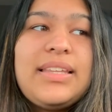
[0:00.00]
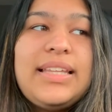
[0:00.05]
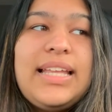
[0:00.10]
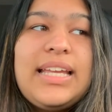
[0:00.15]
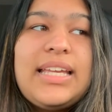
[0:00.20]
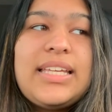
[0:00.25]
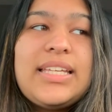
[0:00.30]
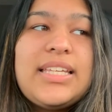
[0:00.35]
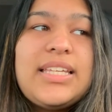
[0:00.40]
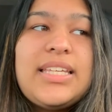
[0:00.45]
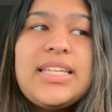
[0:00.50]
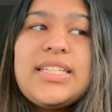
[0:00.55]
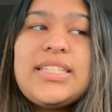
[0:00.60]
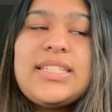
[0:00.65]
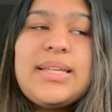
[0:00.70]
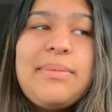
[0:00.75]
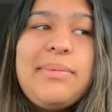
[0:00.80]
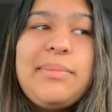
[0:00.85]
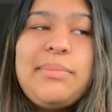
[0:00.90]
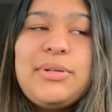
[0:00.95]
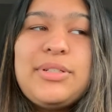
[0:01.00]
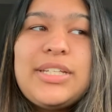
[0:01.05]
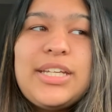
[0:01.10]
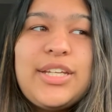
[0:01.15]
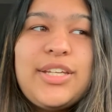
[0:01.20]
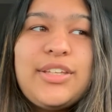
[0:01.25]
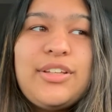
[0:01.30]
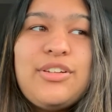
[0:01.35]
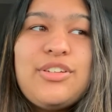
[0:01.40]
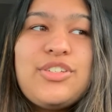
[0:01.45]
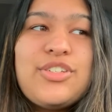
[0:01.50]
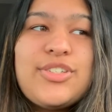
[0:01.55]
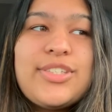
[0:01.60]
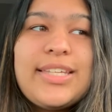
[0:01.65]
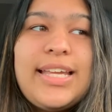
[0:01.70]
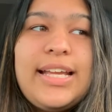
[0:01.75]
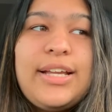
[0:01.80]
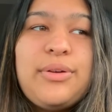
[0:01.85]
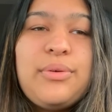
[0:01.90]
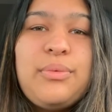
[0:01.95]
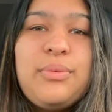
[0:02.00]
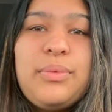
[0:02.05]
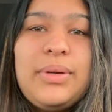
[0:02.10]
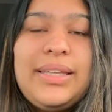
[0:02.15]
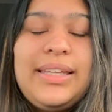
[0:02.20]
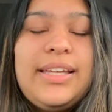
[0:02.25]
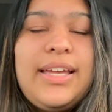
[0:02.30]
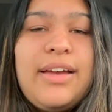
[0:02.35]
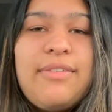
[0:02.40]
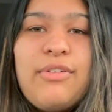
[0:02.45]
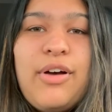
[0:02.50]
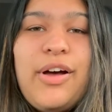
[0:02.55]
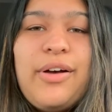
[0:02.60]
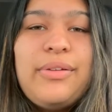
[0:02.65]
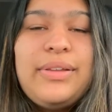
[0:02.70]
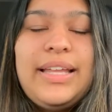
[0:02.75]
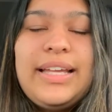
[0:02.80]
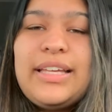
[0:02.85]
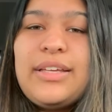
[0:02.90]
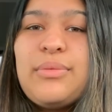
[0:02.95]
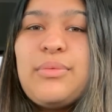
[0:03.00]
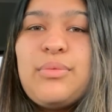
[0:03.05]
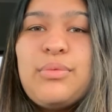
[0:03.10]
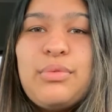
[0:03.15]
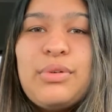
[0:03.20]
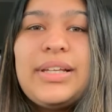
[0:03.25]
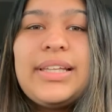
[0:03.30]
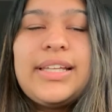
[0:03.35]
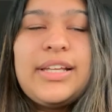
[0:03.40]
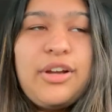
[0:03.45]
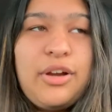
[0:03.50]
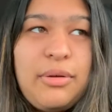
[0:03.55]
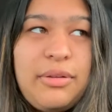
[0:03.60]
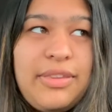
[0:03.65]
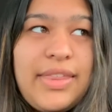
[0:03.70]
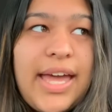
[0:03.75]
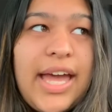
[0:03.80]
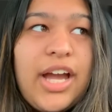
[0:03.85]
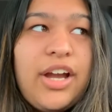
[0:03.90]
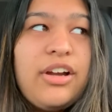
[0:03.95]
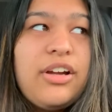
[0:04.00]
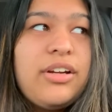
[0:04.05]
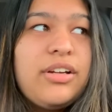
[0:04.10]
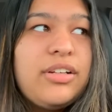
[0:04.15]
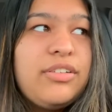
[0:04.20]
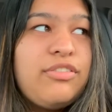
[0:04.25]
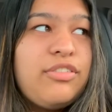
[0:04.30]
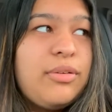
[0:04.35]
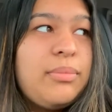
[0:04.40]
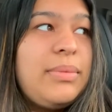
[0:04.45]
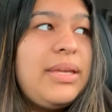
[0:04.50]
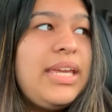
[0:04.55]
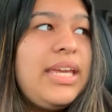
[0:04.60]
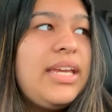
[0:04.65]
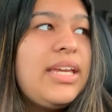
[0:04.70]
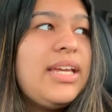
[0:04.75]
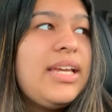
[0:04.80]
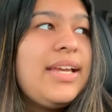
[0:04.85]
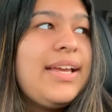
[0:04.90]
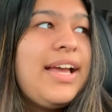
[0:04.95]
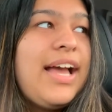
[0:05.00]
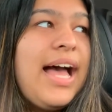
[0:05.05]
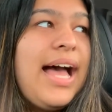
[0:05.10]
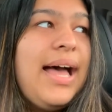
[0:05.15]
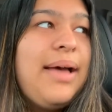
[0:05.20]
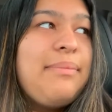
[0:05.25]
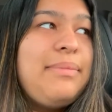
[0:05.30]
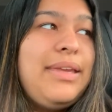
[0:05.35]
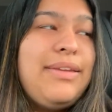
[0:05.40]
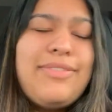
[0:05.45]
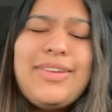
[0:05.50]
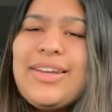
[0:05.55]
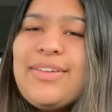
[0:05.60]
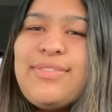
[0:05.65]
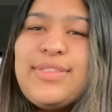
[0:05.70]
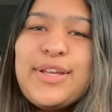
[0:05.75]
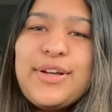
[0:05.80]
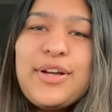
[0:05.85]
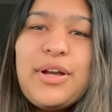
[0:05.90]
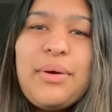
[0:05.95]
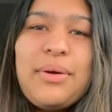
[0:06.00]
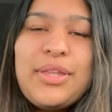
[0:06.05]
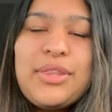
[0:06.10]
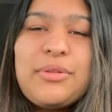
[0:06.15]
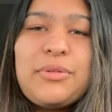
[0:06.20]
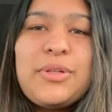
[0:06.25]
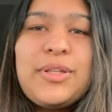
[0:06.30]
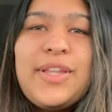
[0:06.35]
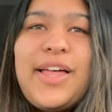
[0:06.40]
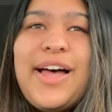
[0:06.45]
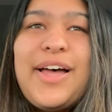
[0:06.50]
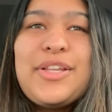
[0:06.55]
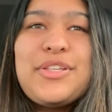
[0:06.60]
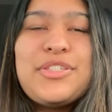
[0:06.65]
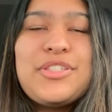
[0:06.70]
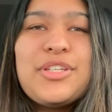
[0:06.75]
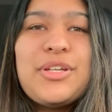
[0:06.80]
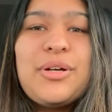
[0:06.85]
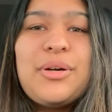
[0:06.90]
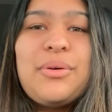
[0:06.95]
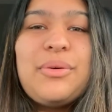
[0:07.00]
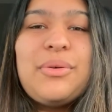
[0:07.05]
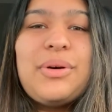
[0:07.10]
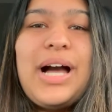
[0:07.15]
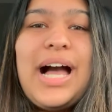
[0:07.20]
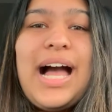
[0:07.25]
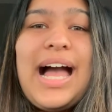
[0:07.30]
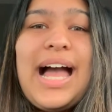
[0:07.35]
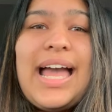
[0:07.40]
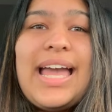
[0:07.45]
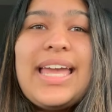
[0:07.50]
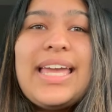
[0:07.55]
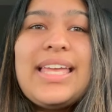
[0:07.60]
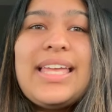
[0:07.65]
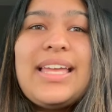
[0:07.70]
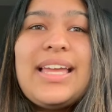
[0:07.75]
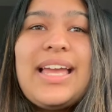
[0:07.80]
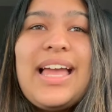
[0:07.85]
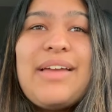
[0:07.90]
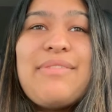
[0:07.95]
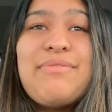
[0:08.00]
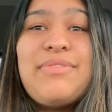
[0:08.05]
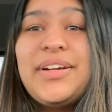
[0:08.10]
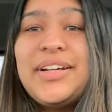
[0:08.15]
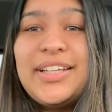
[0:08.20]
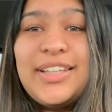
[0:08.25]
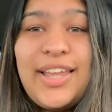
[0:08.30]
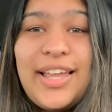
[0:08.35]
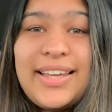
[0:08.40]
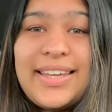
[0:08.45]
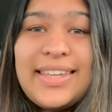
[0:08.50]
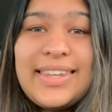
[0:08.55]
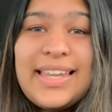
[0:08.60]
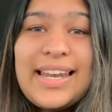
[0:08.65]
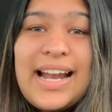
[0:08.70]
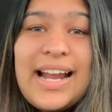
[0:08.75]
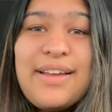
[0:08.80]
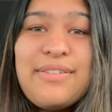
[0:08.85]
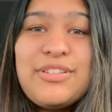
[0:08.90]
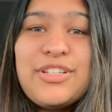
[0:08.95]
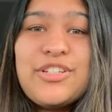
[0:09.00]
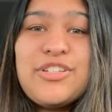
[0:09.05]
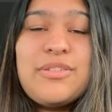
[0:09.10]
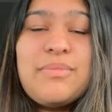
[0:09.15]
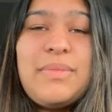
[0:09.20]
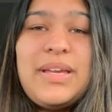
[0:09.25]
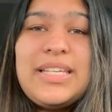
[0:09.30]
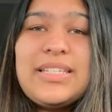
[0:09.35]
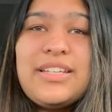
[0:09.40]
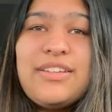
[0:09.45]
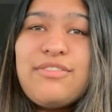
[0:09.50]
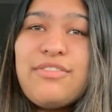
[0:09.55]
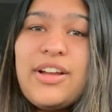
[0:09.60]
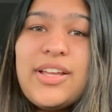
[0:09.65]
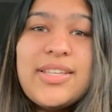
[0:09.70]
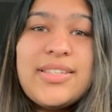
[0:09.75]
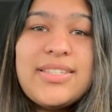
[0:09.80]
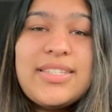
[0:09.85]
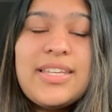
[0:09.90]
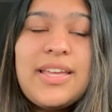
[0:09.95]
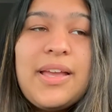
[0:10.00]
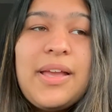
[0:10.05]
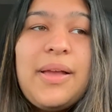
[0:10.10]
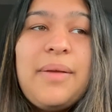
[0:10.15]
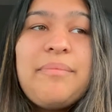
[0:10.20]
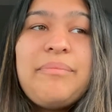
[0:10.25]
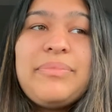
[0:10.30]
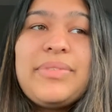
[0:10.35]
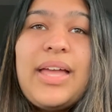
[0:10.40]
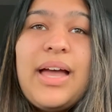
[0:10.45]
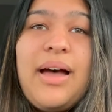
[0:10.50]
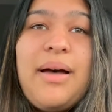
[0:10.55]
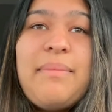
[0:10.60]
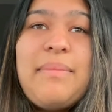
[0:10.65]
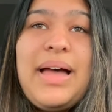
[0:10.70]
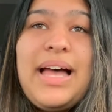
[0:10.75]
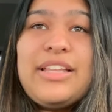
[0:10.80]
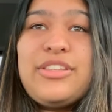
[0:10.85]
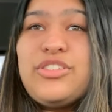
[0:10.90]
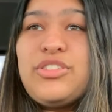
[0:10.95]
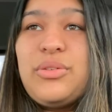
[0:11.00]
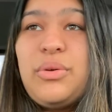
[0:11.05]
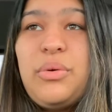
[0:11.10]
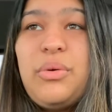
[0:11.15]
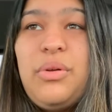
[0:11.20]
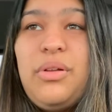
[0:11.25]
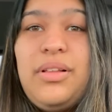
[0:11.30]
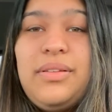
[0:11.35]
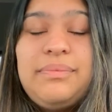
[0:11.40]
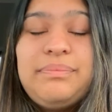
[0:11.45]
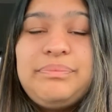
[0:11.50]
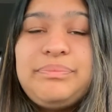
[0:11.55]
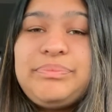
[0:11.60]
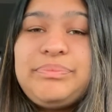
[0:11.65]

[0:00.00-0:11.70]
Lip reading: like some in particular just like really have all like really are there for me, even if they're going through a lot. So I am very lucky that I have such amazing friends at school,